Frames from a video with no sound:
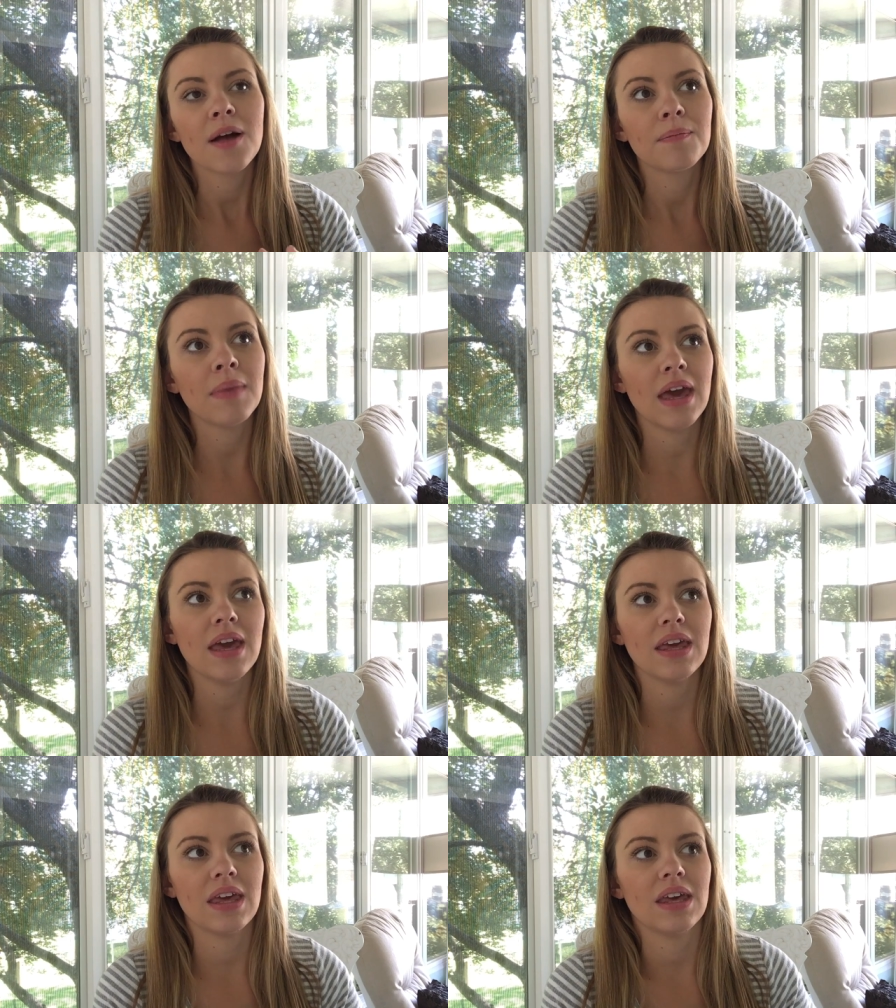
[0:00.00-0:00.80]

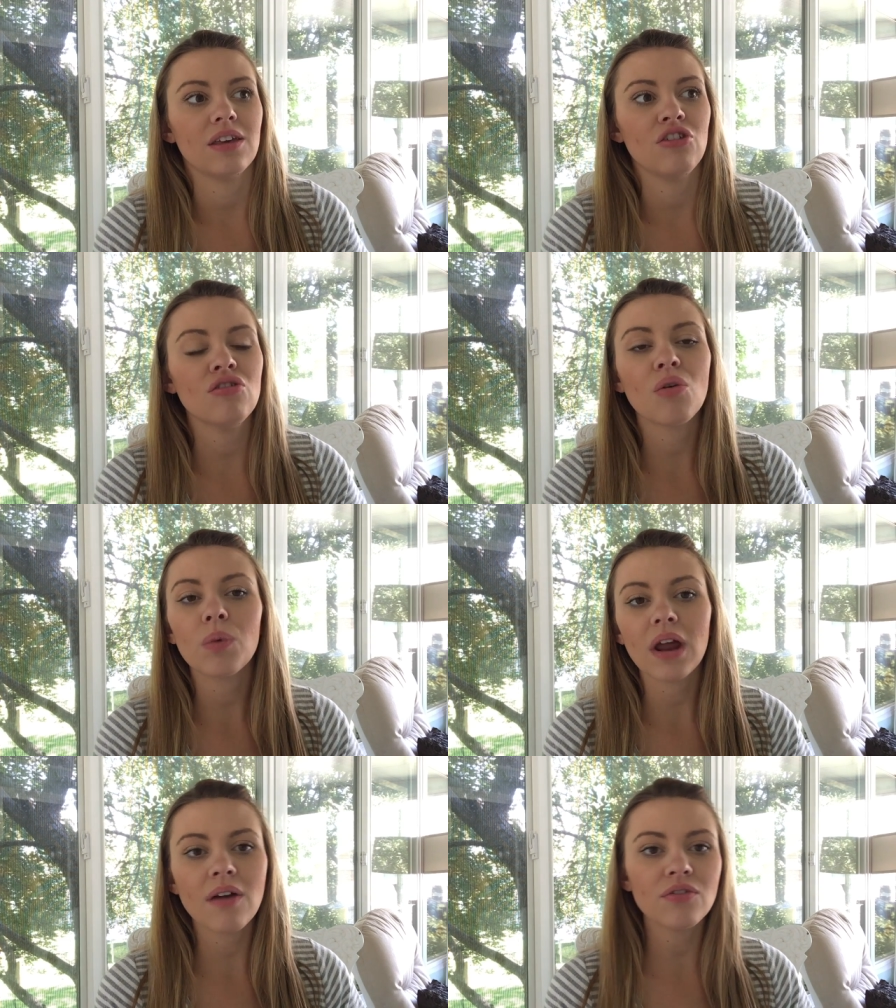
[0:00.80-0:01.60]
make, you know,
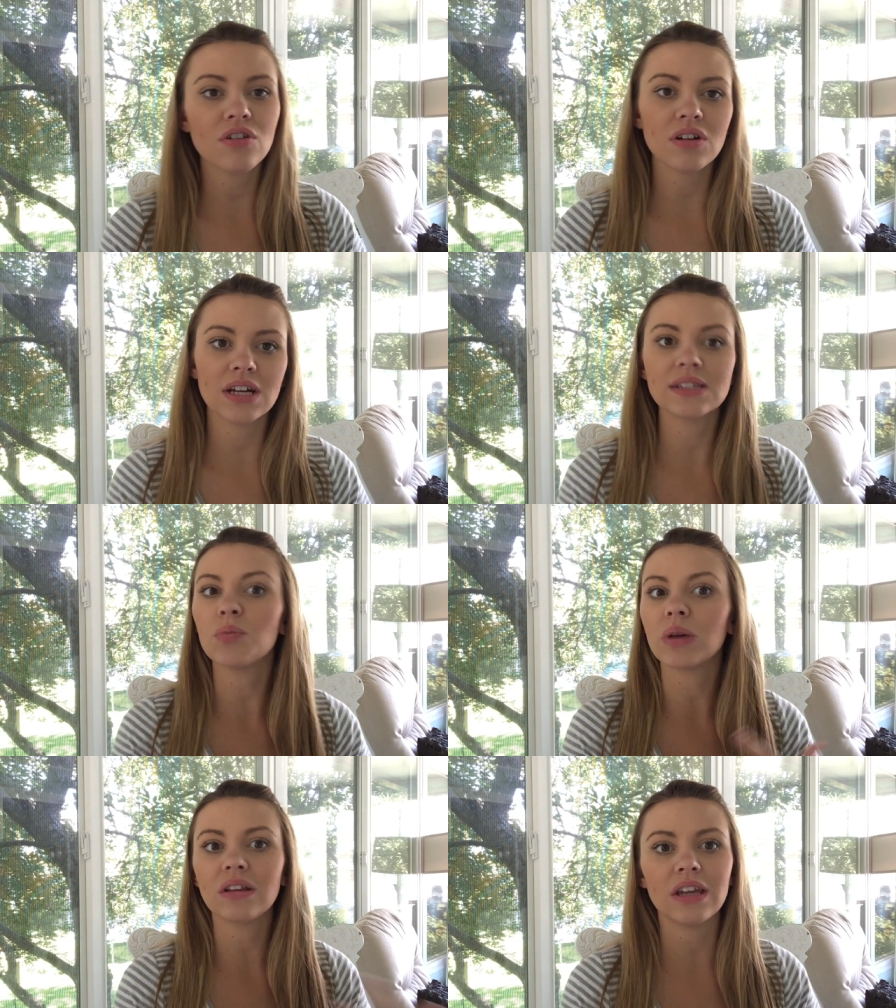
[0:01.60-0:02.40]
whatever his
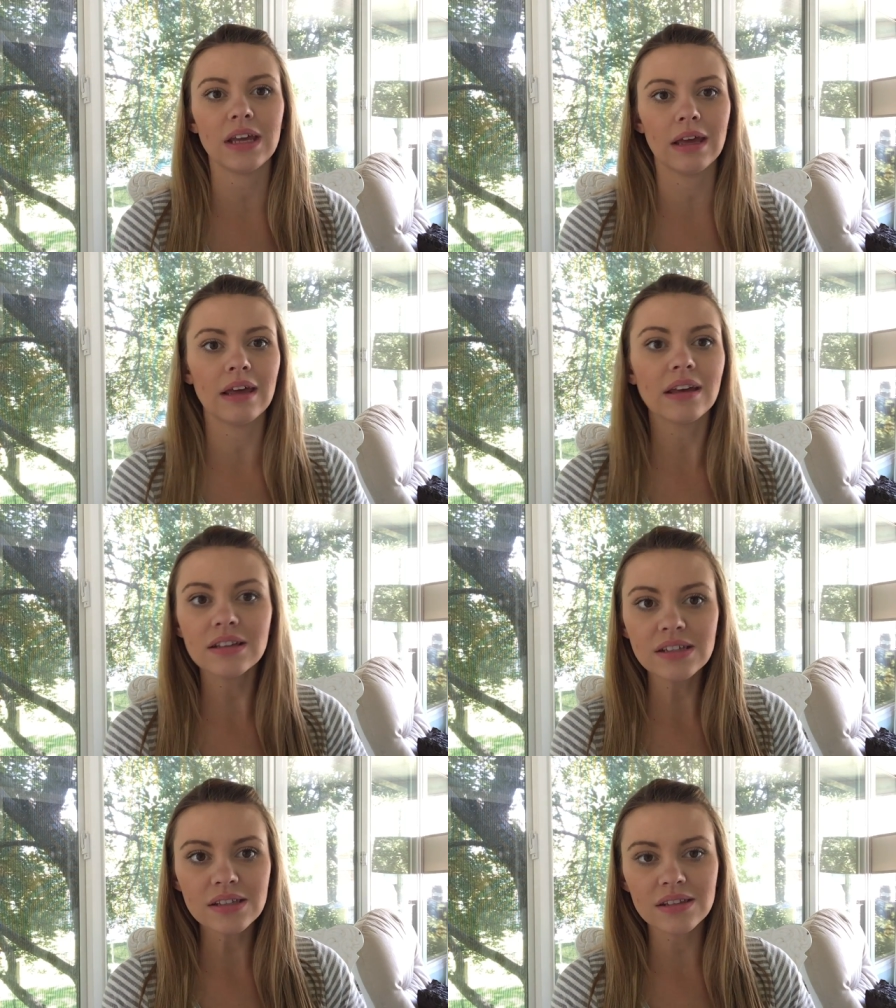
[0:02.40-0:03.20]
ability
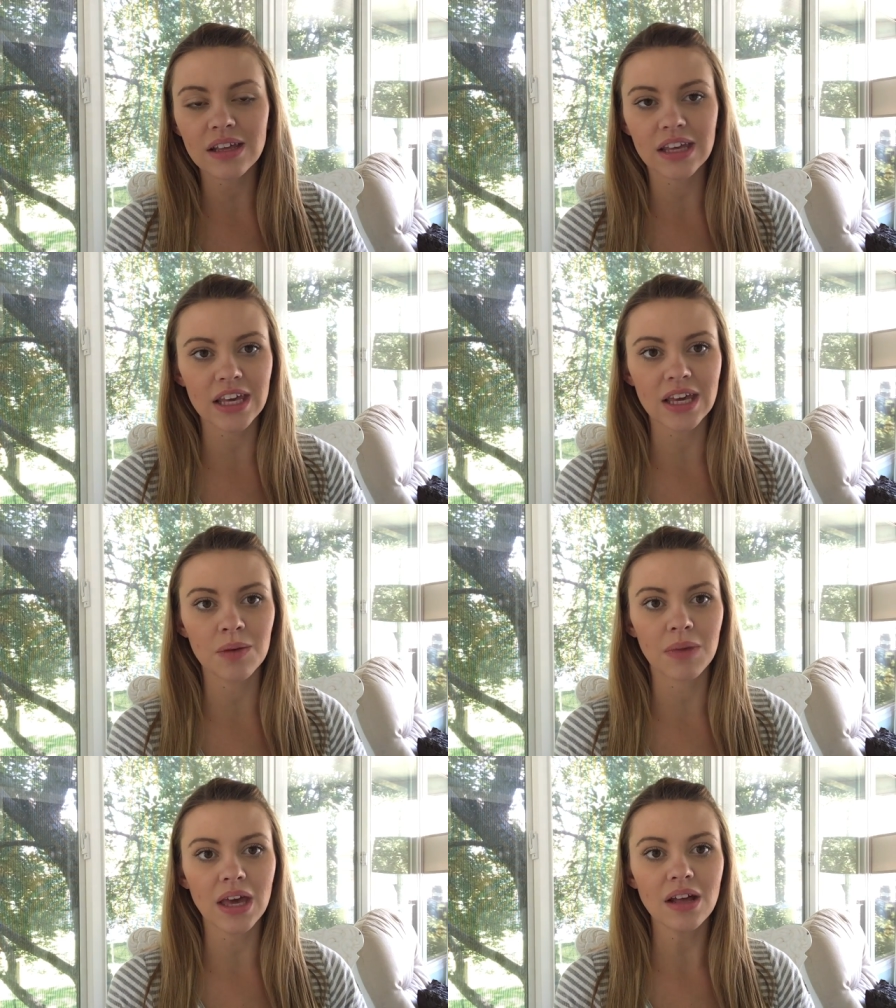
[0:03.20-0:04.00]
is that he
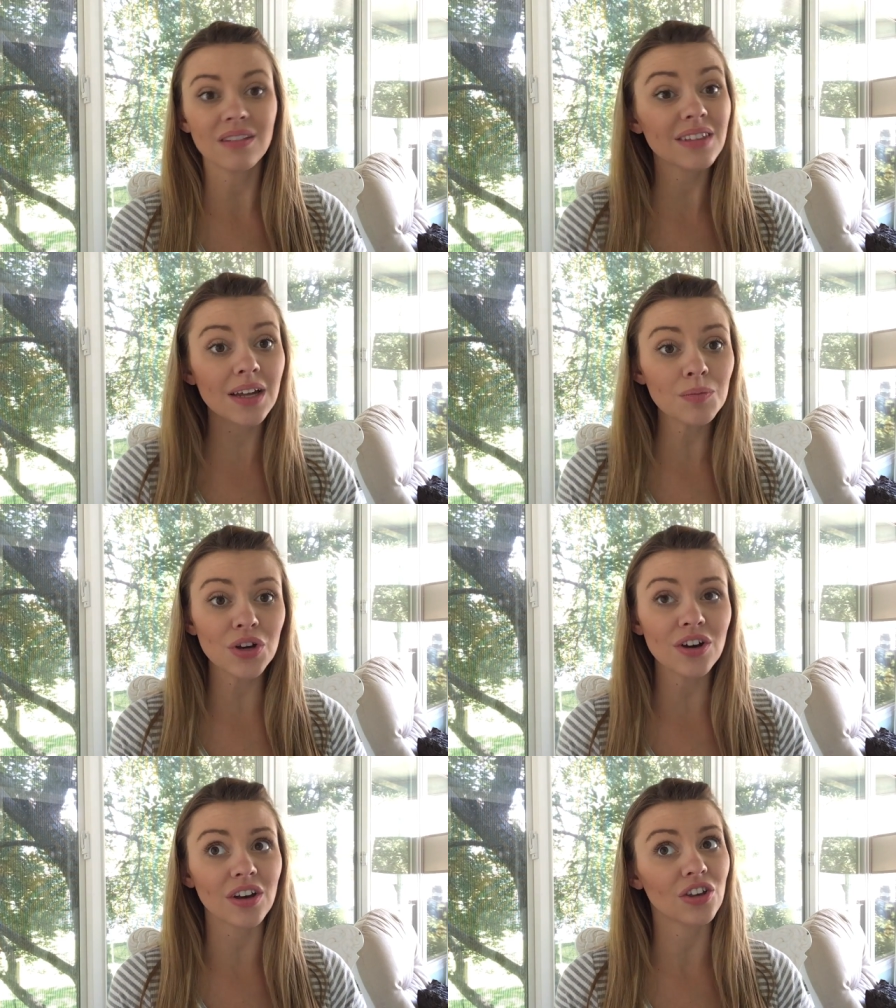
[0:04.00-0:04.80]
can make, let him
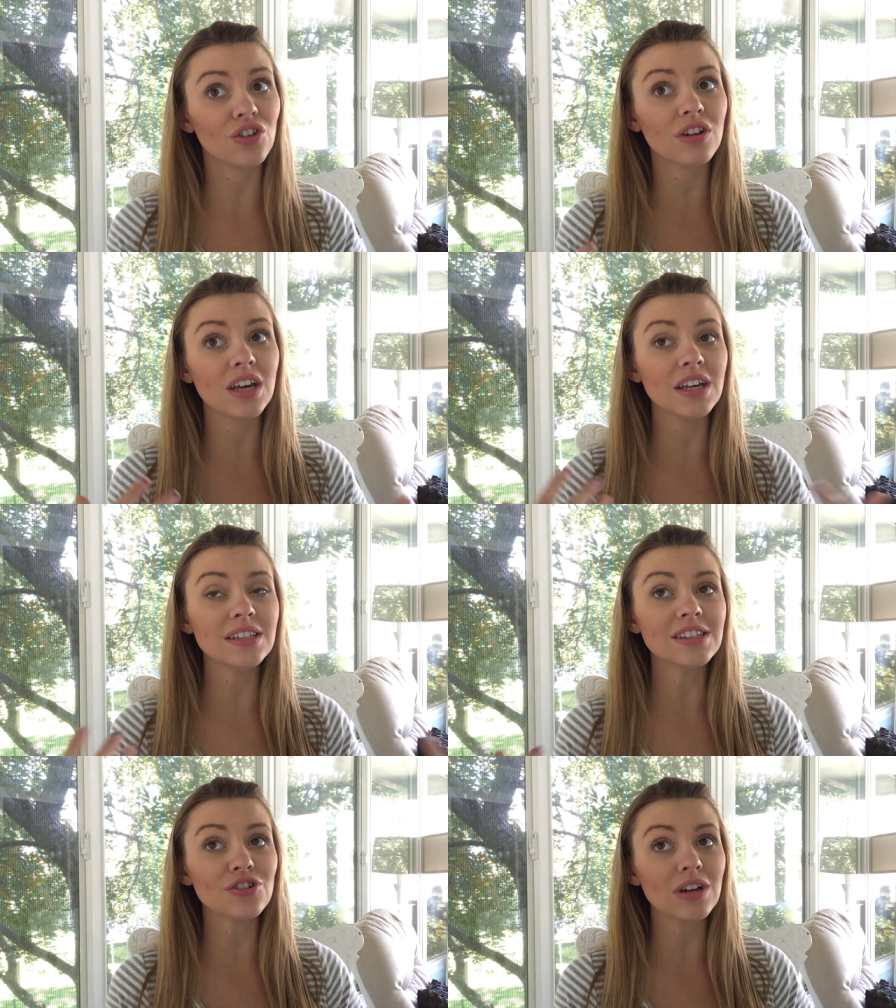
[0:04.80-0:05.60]
cook. Your
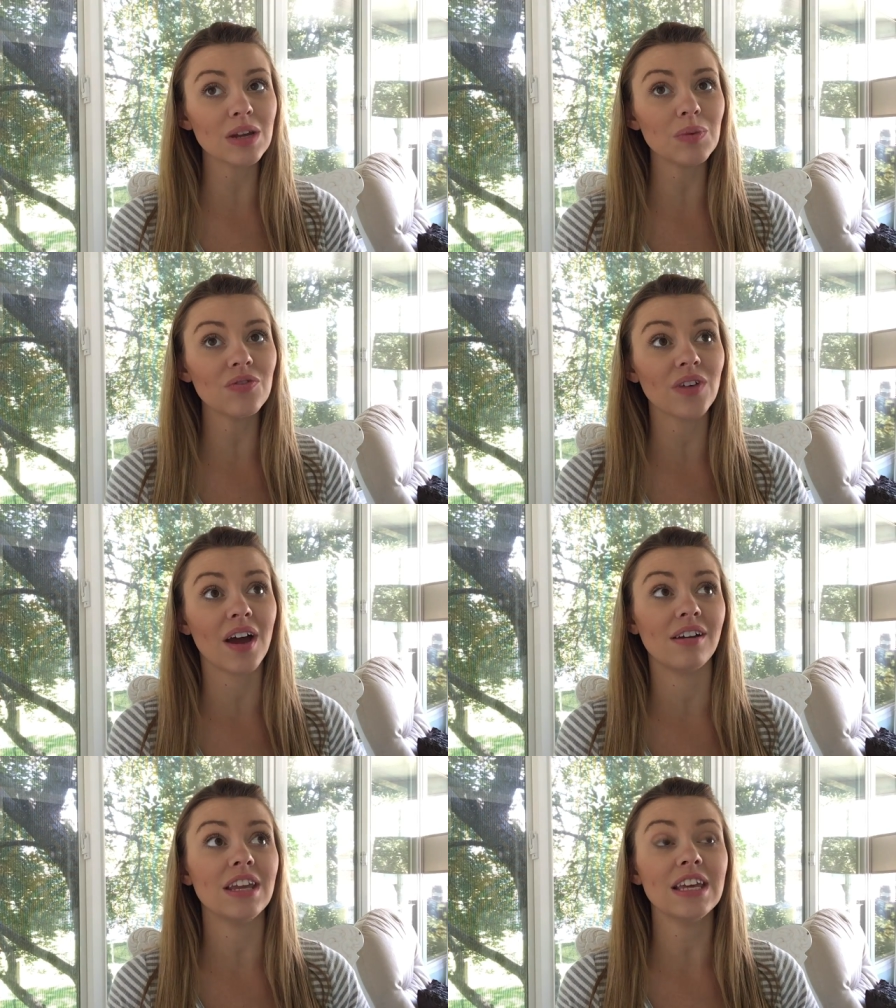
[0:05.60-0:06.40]
kids are gonna be
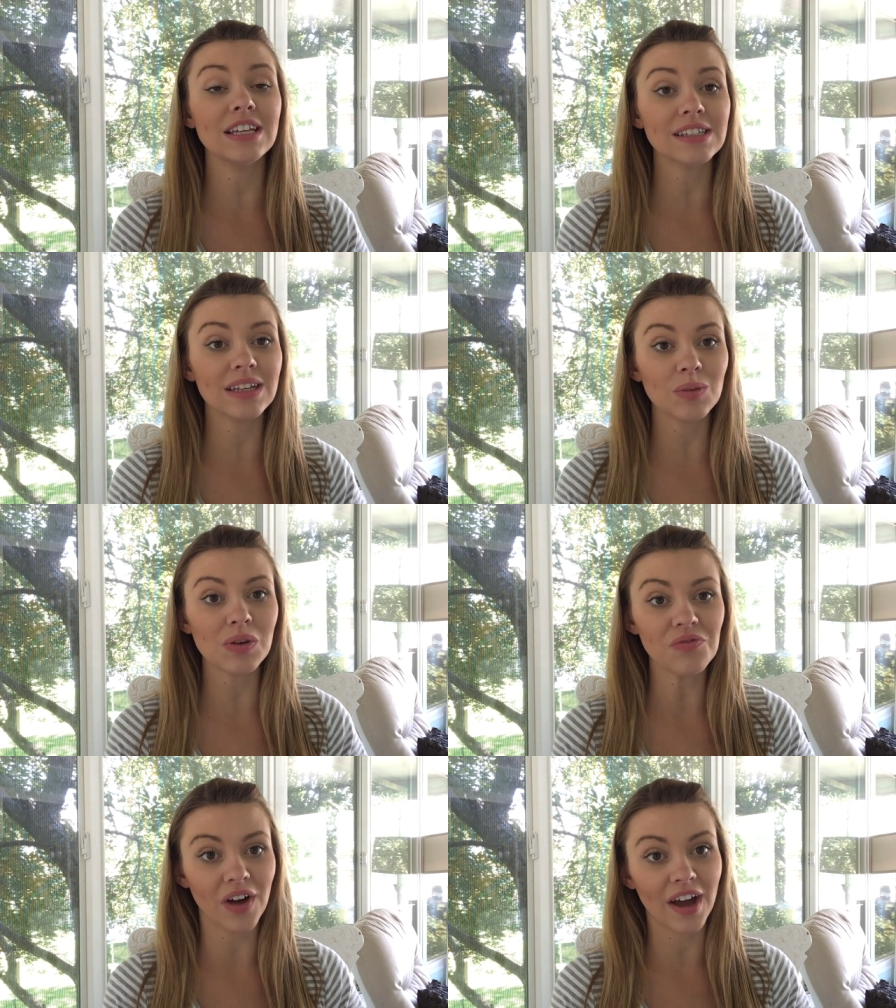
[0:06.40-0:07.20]
fine. He's gonna
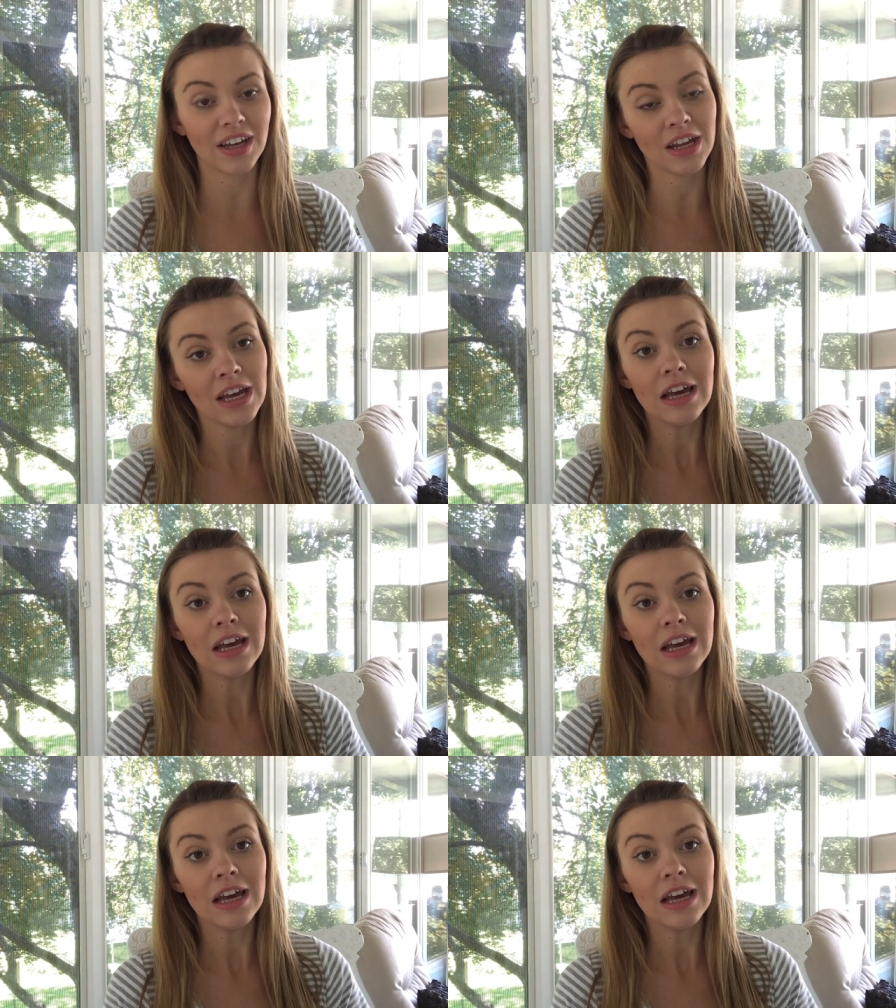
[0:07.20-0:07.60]
be fine.